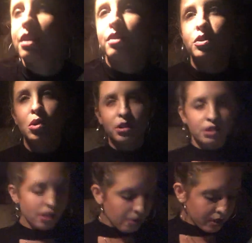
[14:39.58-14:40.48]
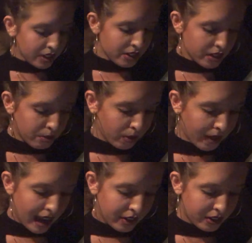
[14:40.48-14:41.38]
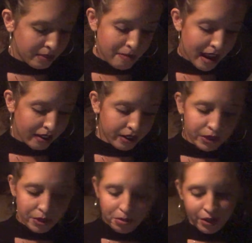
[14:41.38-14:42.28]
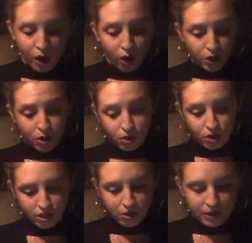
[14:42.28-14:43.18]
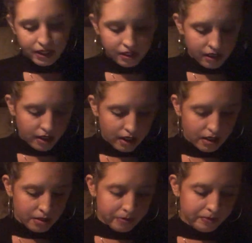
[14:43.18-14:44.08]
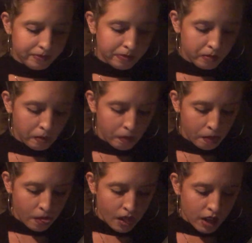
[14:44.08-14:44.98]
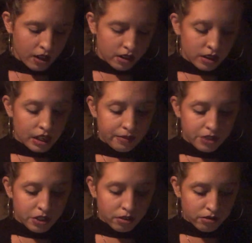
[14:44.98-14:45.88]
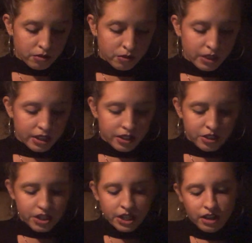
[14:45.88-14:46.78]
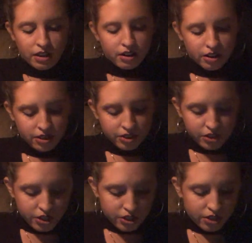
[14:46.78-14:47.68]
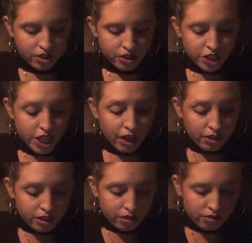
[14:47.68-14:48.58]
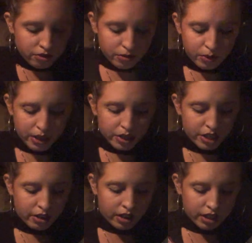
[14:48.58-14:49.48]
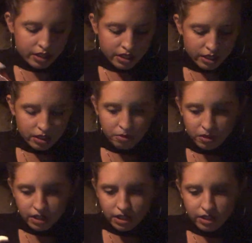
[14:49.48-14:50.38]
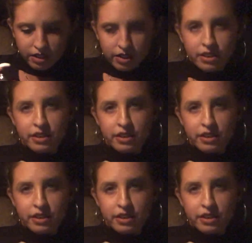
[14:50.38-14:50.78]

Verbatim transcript: in a long-term relationship or were actually married to but are no longer with. Um, could have children with, share, share children with, share custody with.